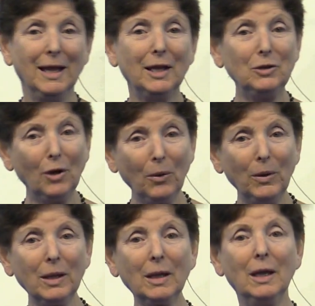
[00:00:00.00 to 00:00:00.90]
And
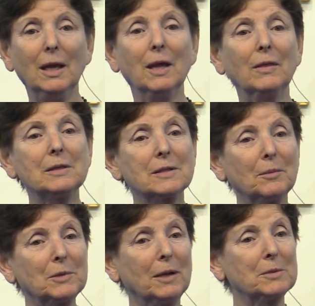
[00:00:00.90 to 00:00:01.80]
knowing that
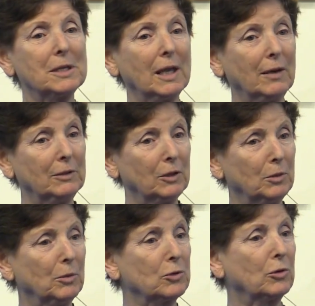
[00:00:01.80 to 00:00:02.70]
sometimes they have a
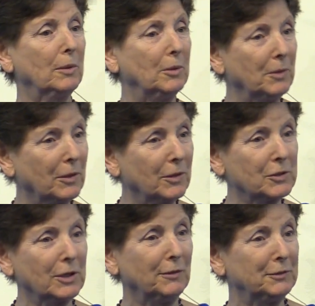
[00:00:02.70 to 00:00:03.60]
little more trouble with their
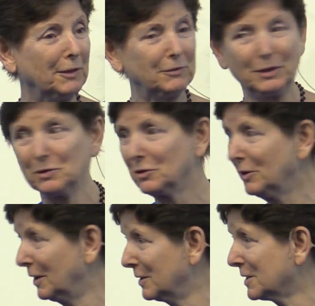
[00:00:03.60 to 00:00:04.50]

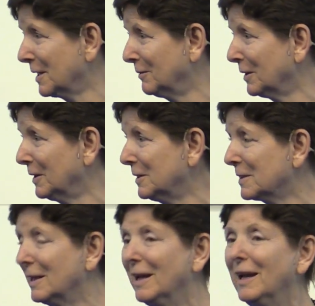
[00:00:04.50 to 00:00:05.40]
self-definition than the
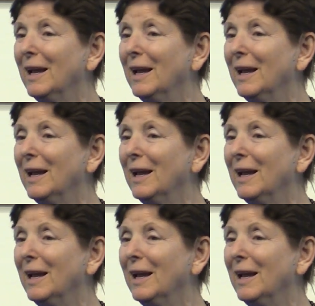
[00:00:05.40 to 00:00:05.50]
Sevakas,